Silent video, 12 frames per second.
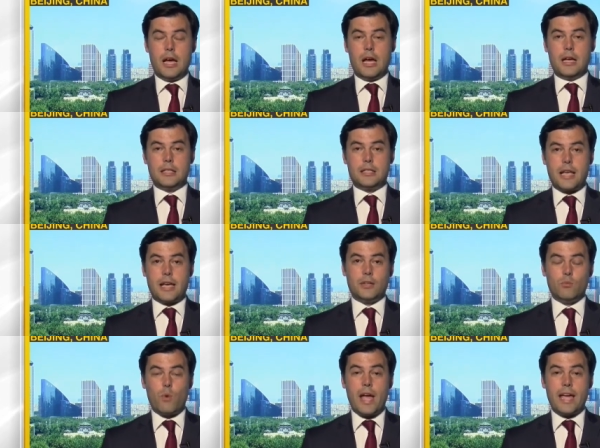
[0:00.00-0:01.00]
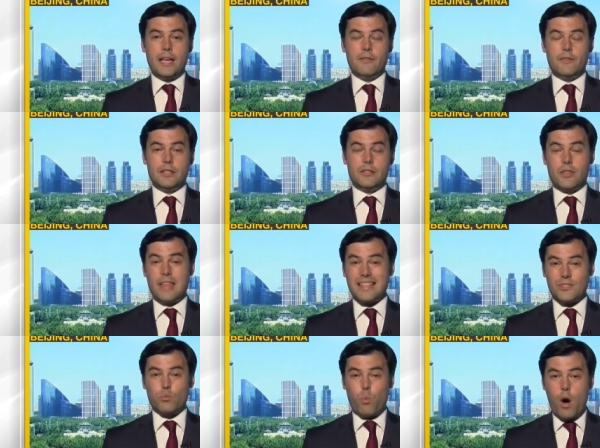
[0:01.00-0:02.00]
uh, second wave. And so
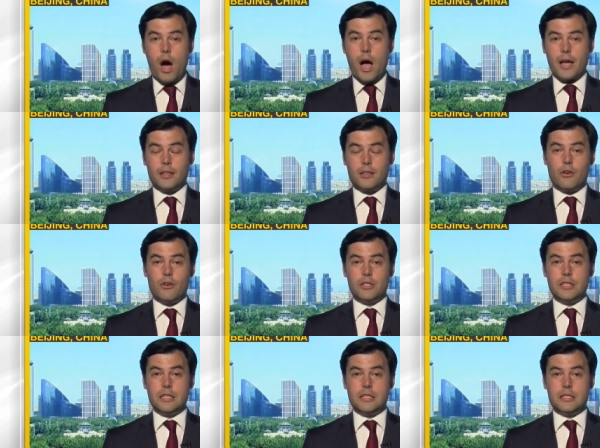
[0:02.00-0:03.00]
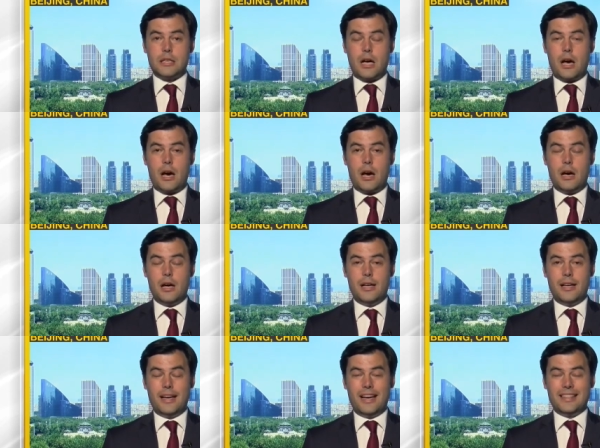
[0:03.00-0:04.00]
that's why authorities are
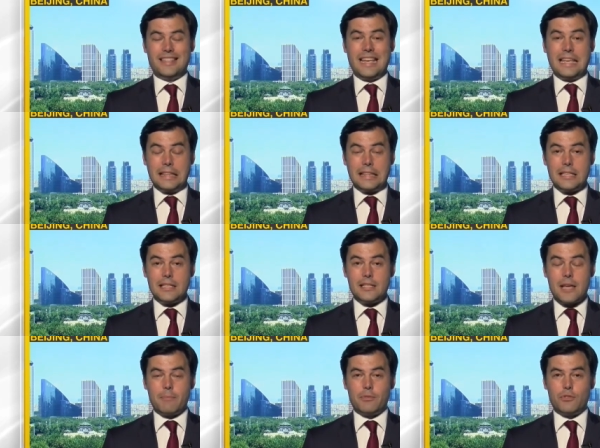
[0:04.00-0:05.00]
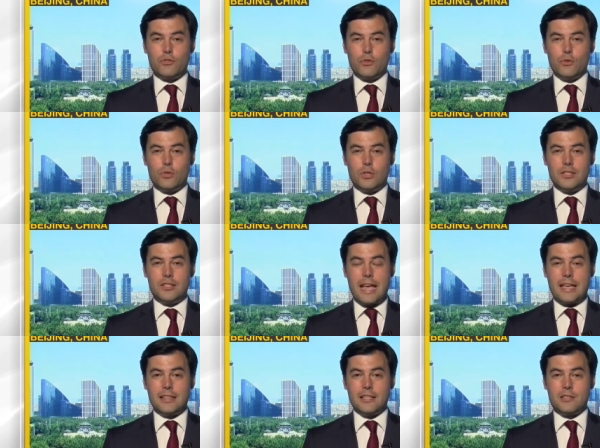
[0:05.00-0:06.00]
uh, taking these steps to
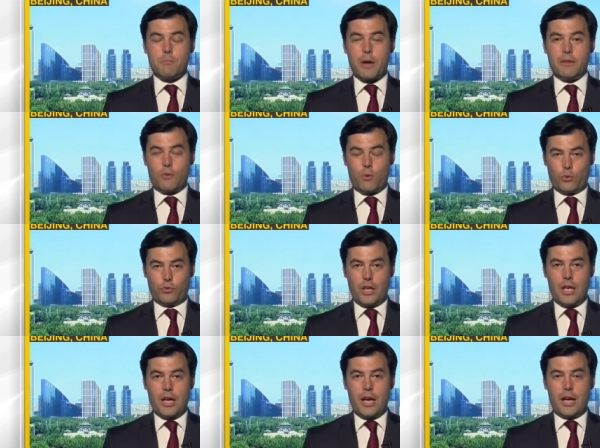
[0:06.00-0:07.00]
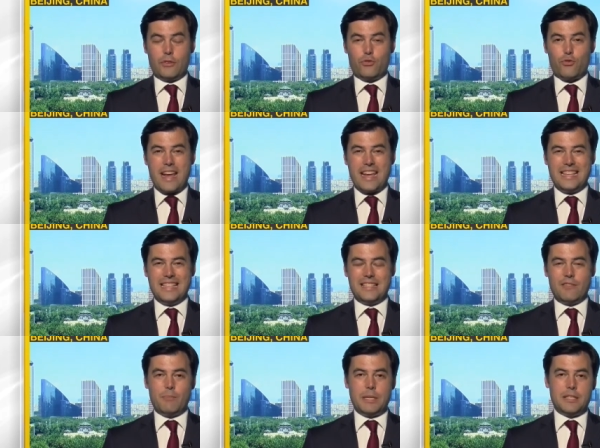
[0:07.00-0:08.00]
contain the spread. Of course, uh,
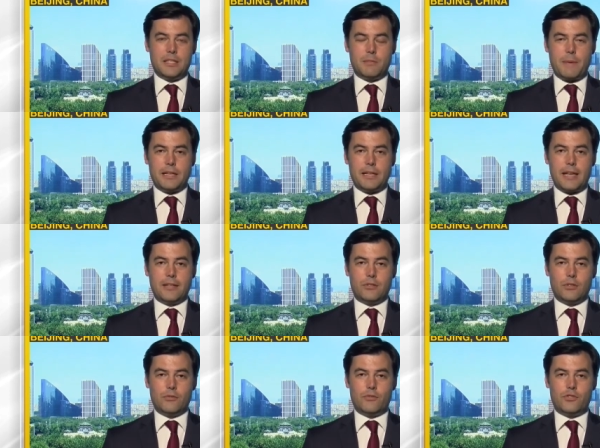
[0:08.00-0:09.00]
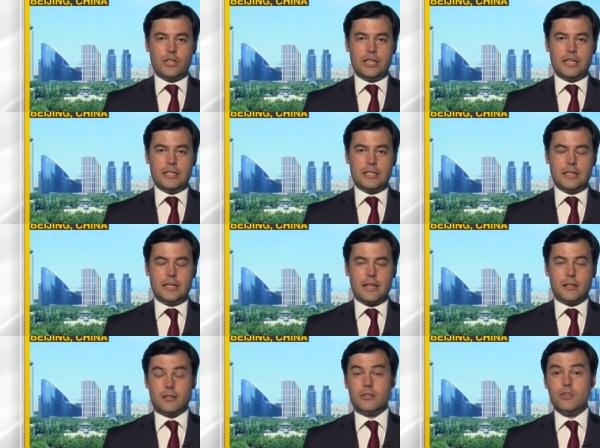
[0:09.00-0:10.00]
trains have been suspended out of Jilin city.
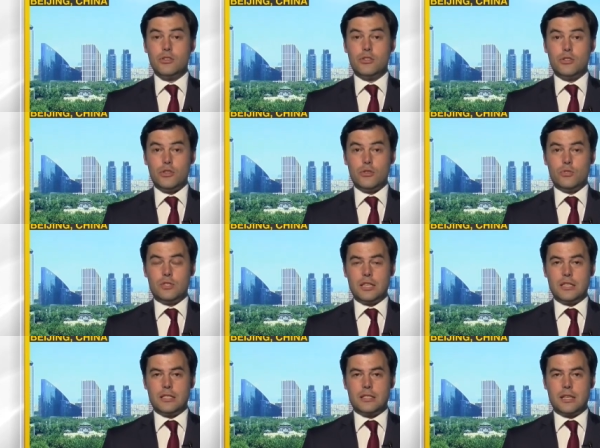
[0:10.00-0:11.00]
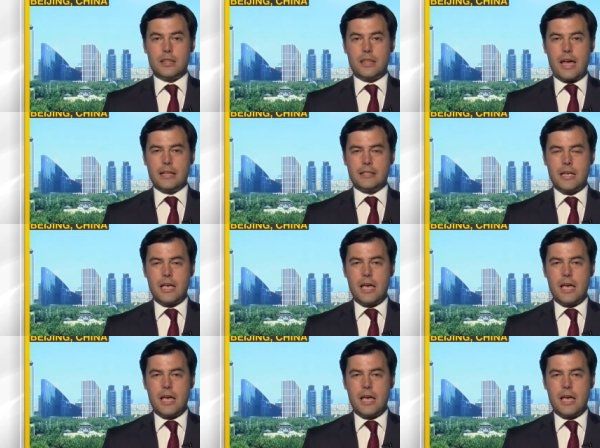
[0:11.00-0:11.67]
Now, the good news is that